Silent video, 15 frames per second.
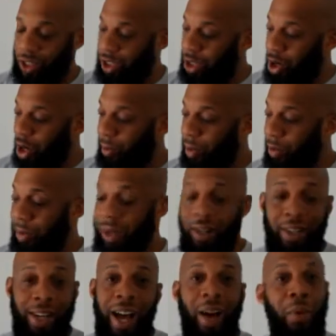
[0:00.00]
the garment.
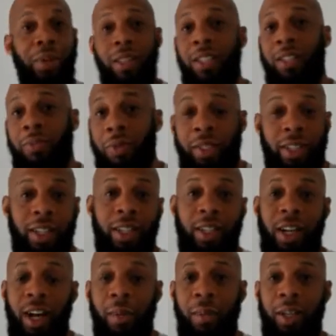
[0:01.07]
But not with this particular
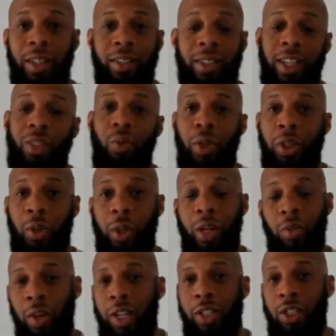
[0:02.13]
company. 613
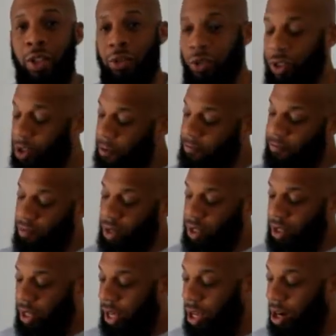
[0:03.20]
Originals.
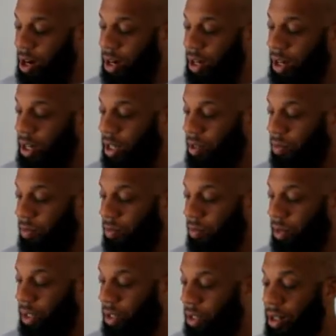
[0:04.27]
They are
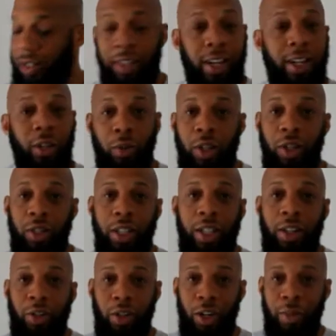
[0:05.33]
they're the real
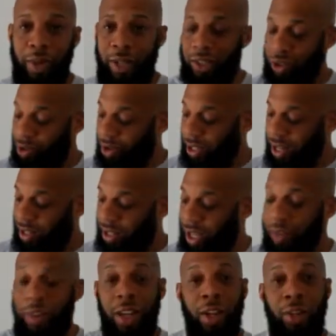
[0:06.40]
deal. You know what I mean? So
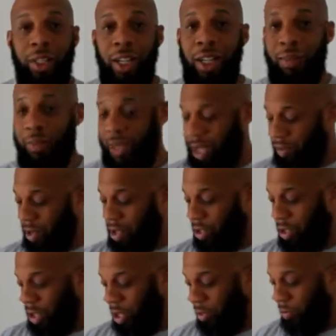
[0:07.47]
they've held up. They've
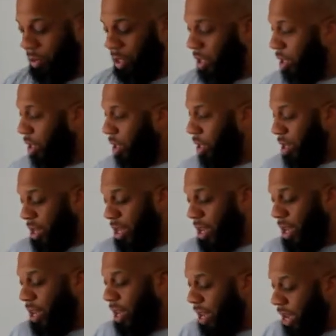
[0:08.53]
held up.
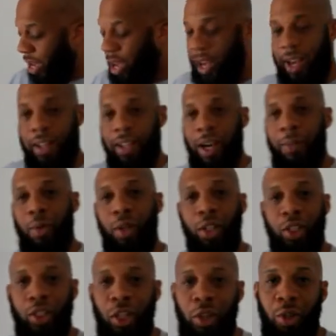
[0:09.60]
And I'm going
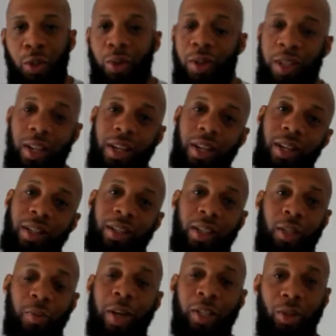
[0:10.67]
to show you the
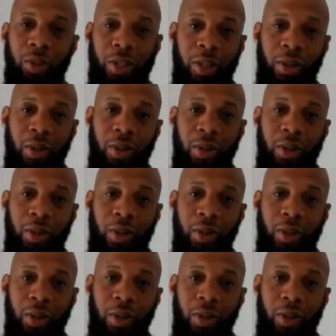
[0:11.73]
special